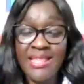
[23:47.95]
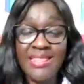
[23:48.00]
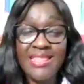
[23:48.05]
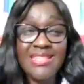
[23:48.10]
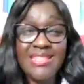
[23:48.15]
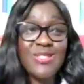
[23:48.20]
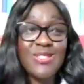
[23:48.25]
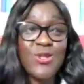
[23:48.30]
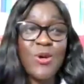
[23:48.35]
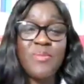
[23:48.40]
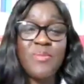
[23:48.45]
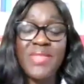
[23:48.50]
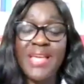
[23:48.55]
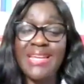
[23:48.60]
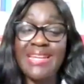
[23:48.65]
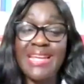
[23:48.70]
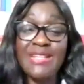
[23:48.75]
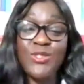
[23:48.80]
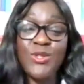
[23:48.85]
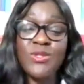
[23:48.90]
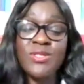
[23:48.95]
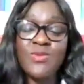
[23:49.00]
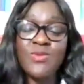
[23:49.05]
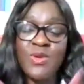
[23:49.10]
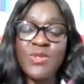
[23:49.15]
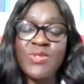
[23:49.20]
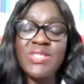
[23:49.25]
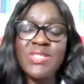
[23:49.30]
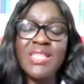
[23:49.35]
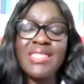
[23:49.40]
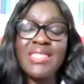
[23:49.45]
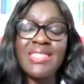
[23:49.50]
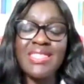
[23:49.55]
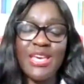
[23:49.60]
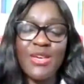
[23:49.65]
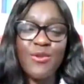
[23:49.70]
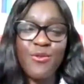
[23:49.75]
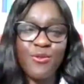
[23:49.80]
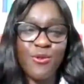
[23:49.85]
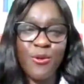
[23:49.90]
This is something, and I just want to say
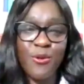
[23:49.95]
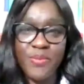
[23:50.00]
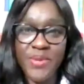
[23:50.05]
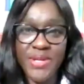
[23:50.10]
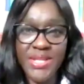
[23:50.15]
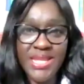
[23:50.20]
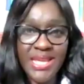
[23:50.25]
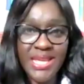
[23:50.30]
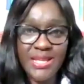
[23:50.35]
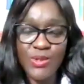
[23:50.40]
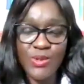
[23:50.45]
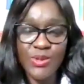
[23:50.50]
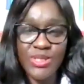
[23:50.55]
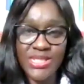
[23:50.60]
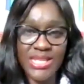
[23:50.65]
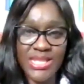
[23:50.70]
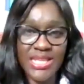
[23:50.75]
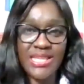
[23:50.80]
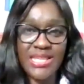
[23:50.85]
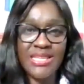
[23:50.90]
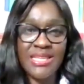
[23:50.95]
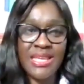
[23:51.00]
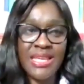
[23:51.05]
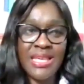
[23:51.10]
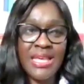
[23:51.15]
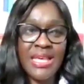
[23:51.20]
thank you for being here today.